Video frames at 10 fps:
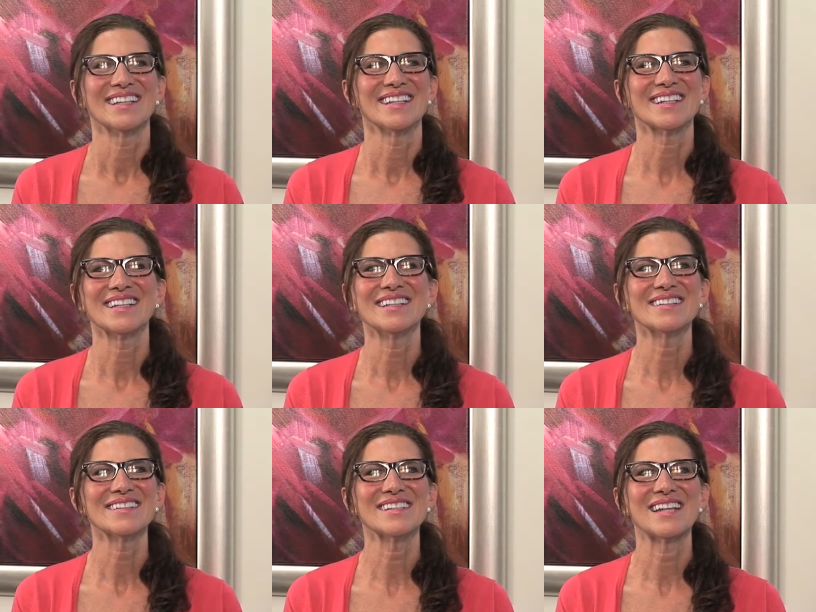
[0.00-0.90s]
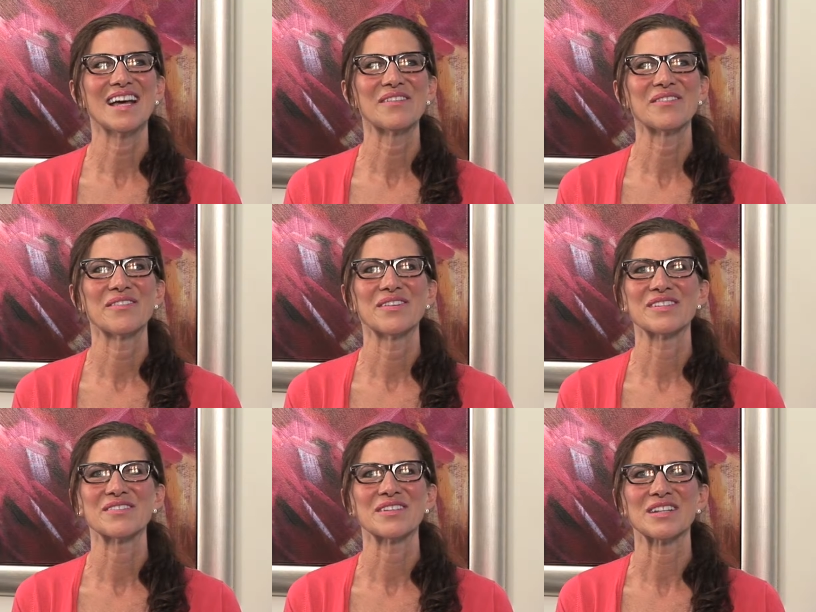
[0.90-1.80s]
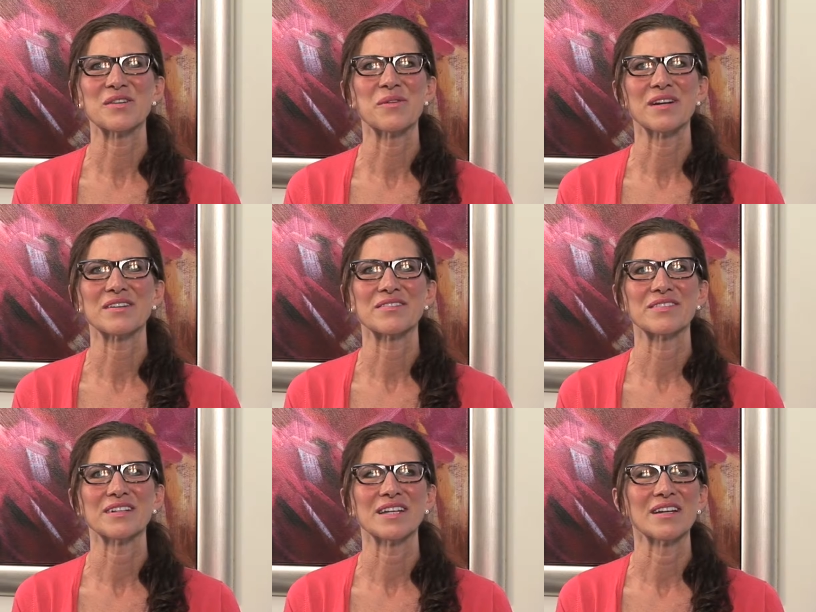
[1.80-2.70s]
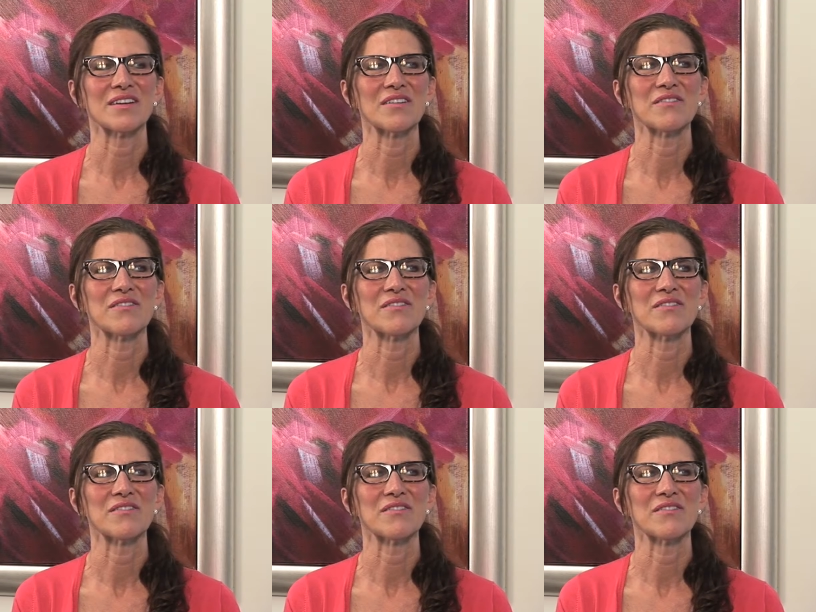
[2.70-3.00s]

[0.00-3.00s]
The clinical staff was really wonderful here,